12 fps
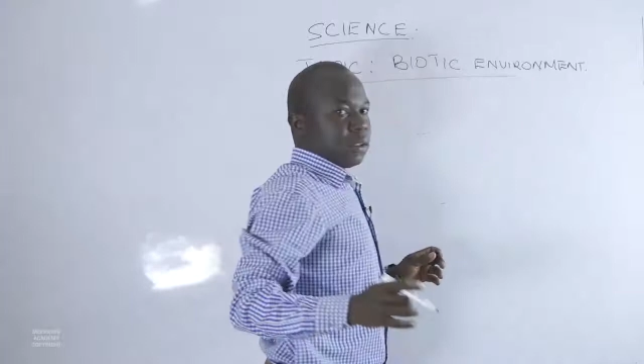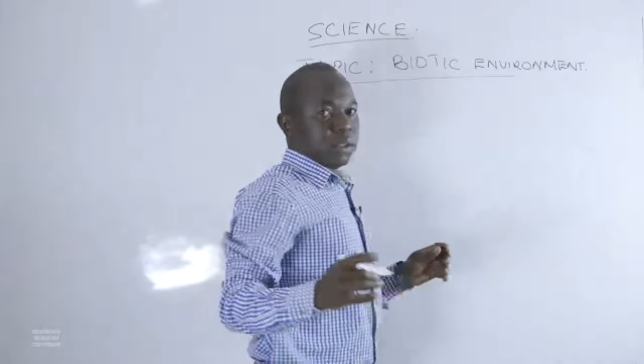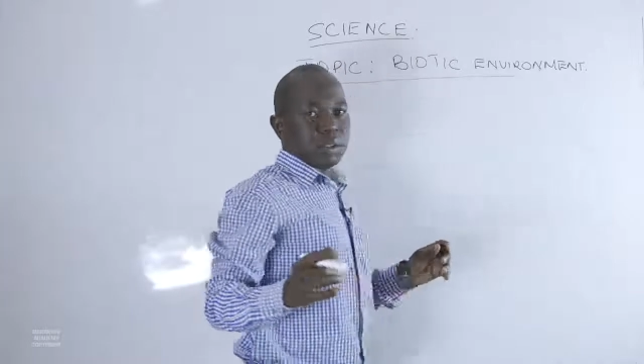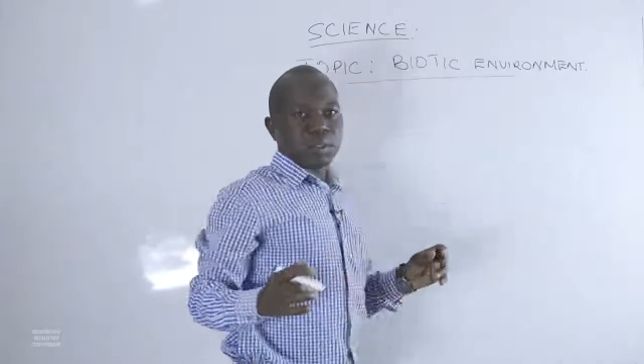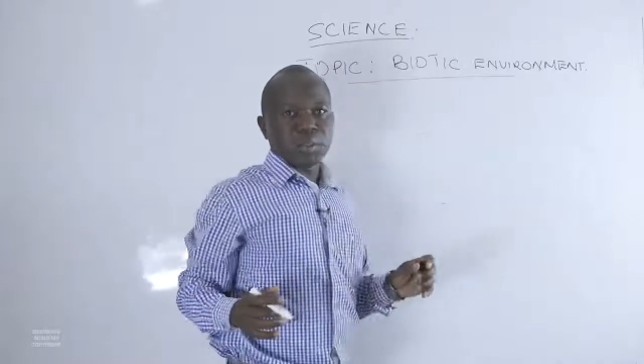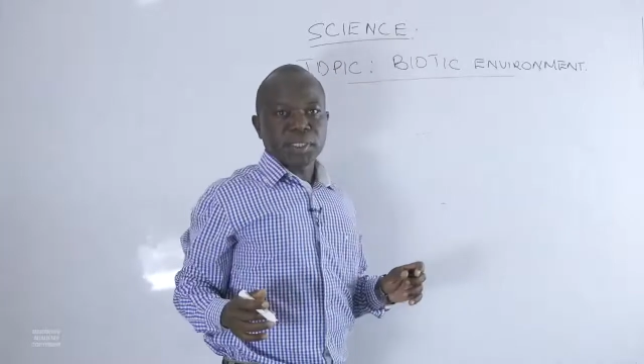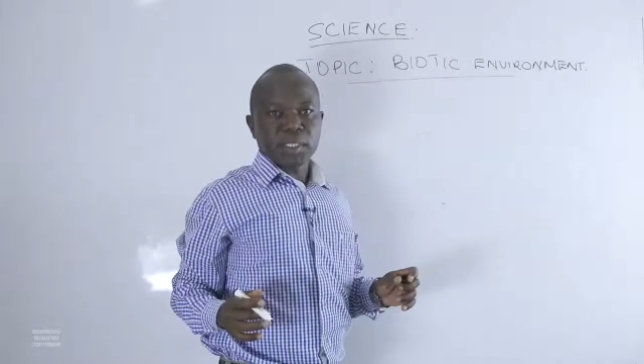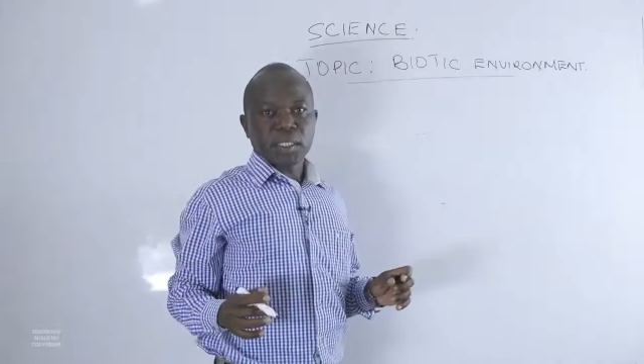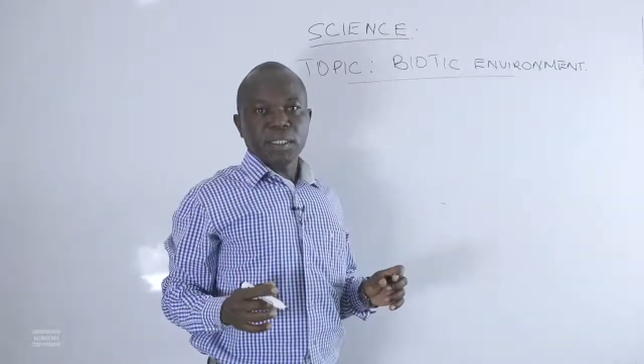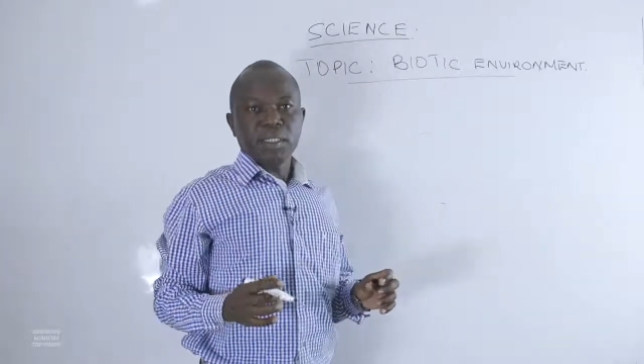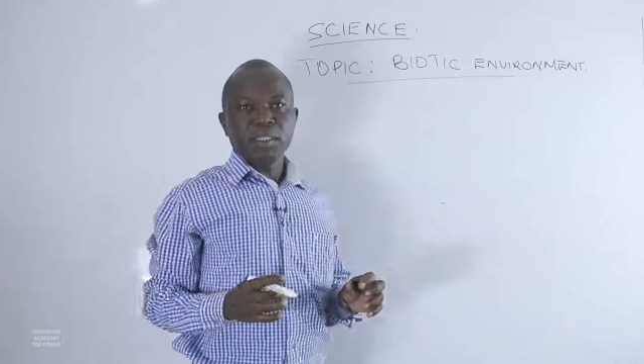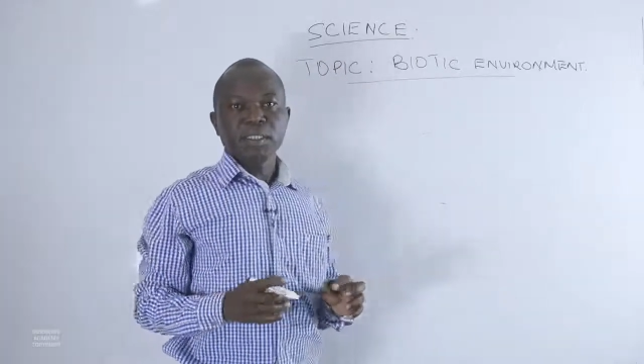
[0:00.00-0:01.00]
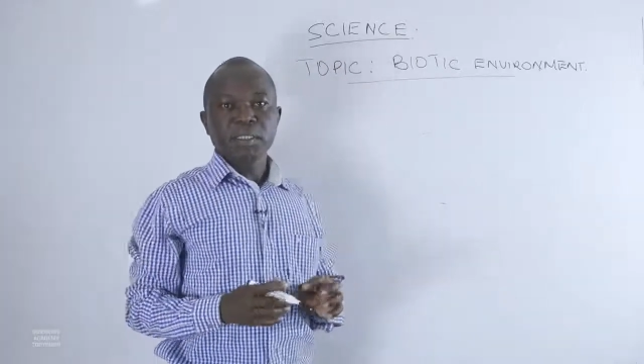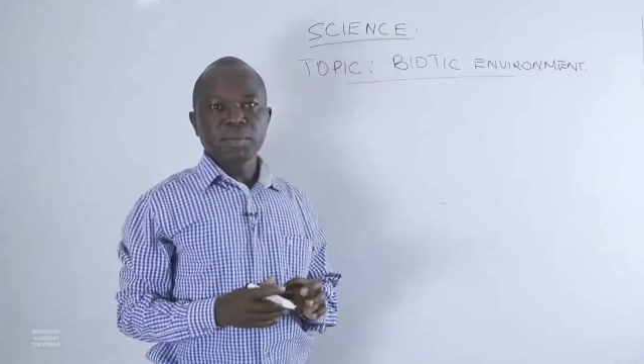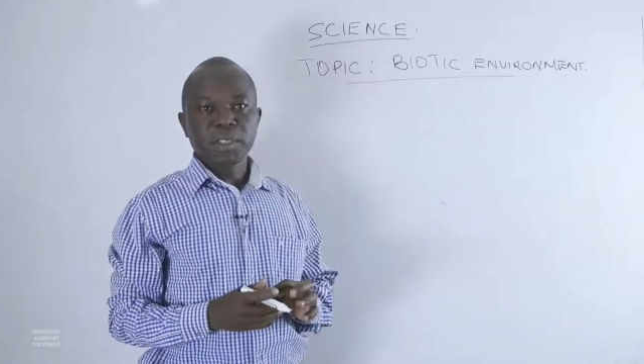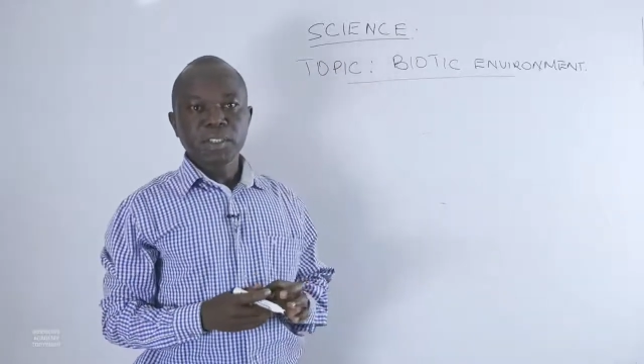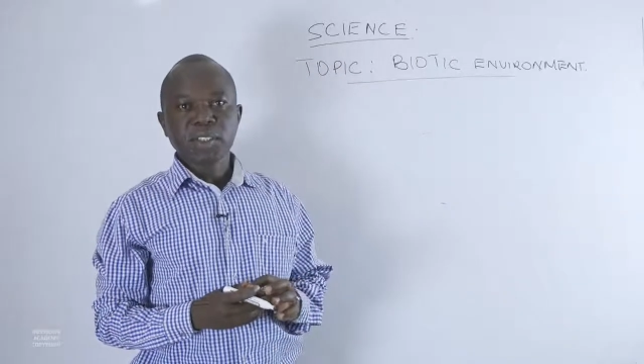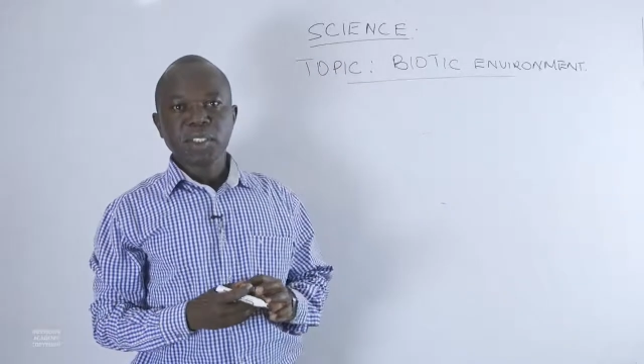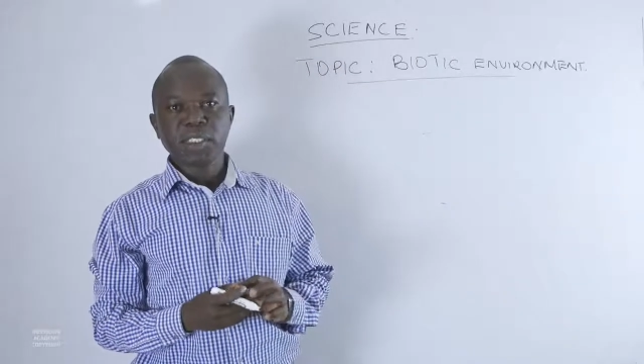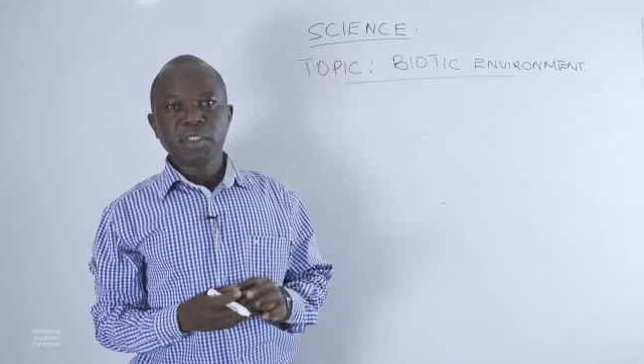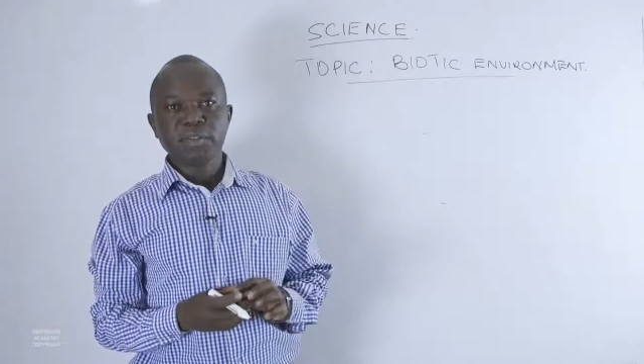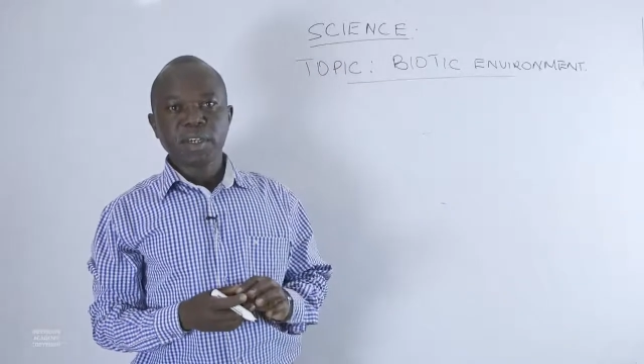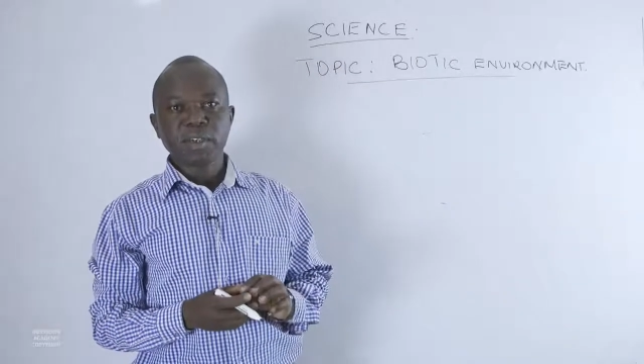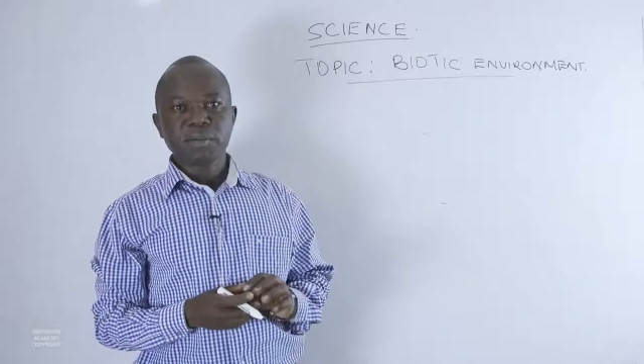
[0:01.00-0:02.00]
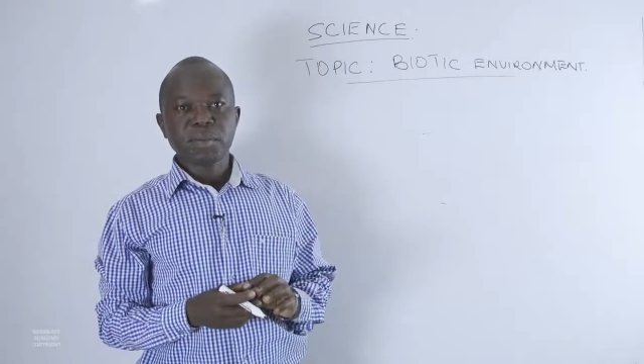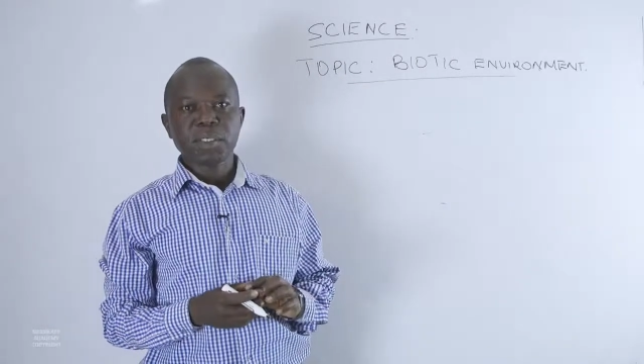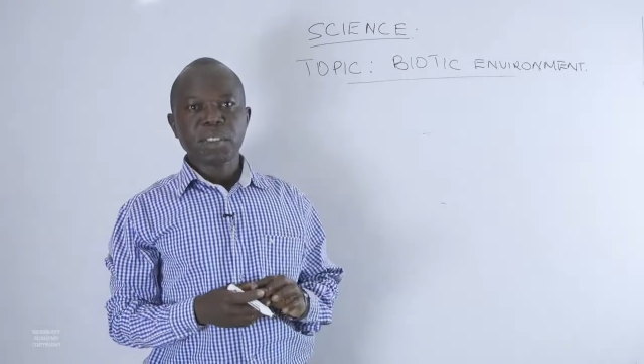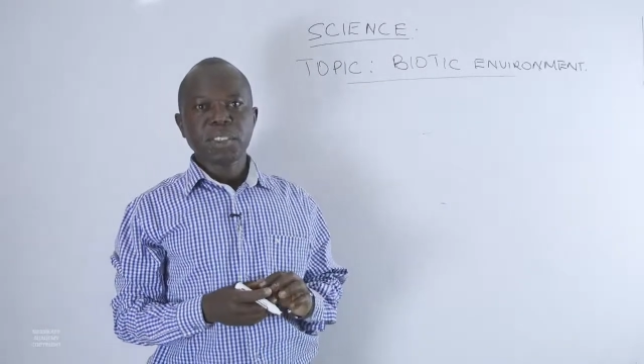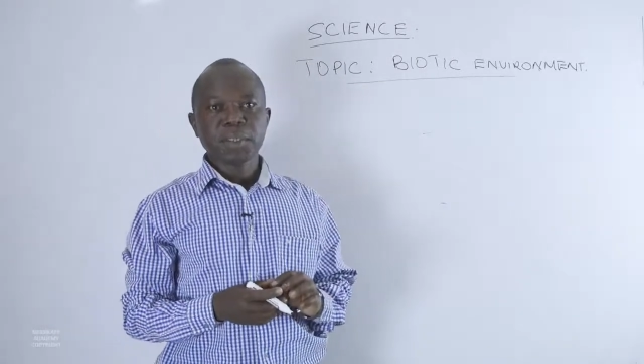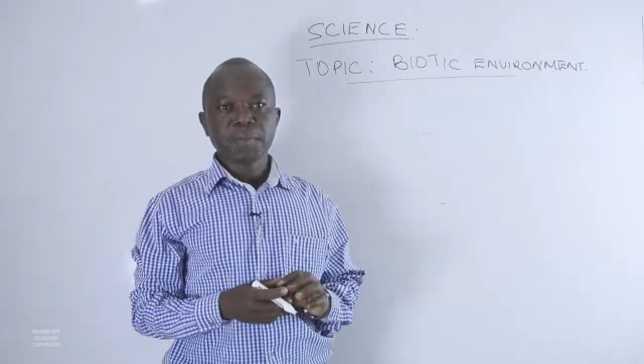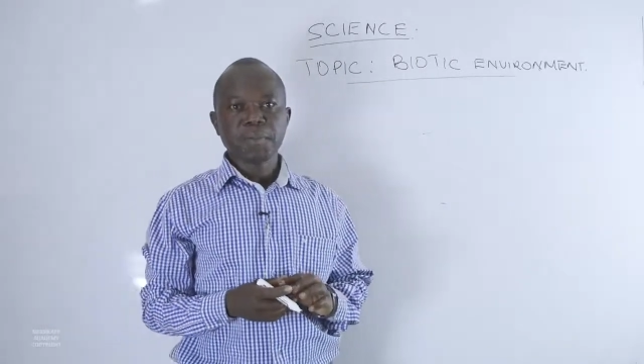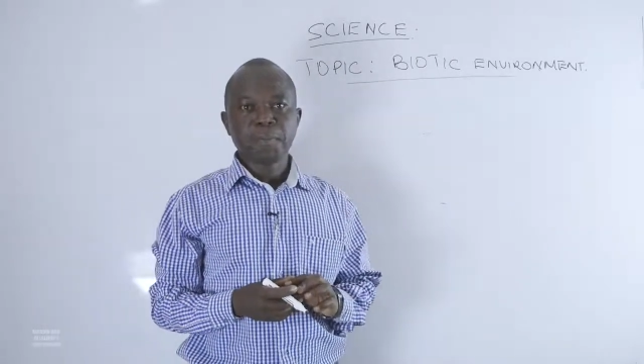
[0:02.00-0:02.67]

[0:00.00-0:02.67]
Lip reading: So we say that biotic environment